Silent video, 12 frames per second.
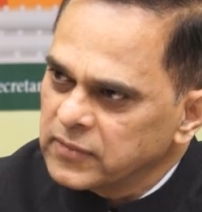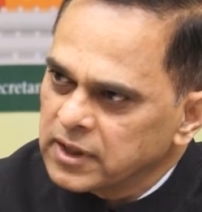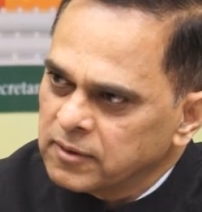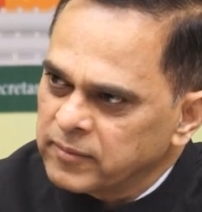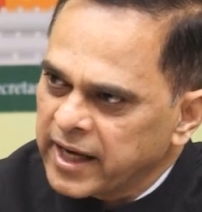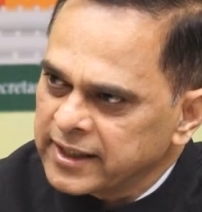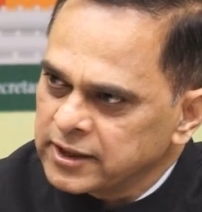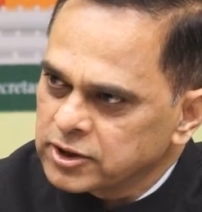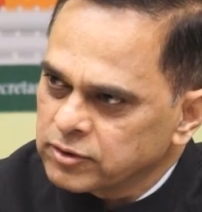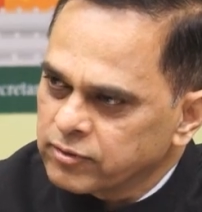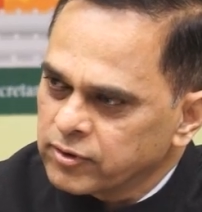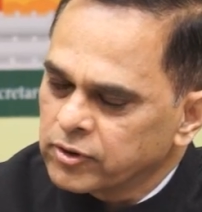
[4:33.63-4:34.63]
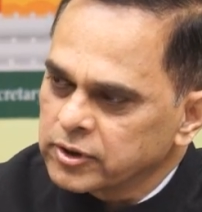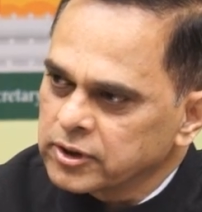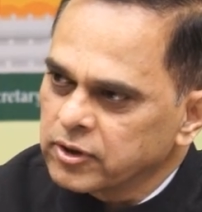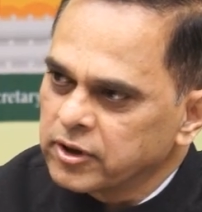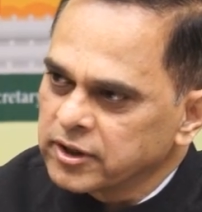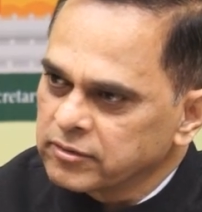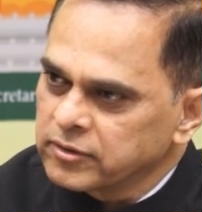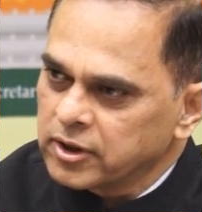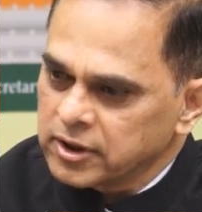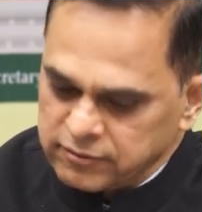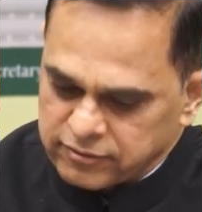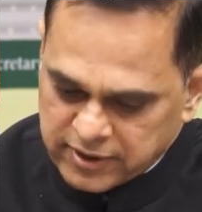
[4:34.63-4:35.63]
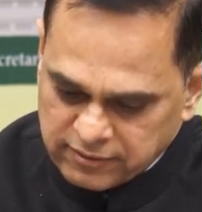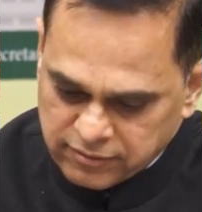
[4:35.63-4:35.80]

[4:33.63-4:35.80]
a managed float, or if not a free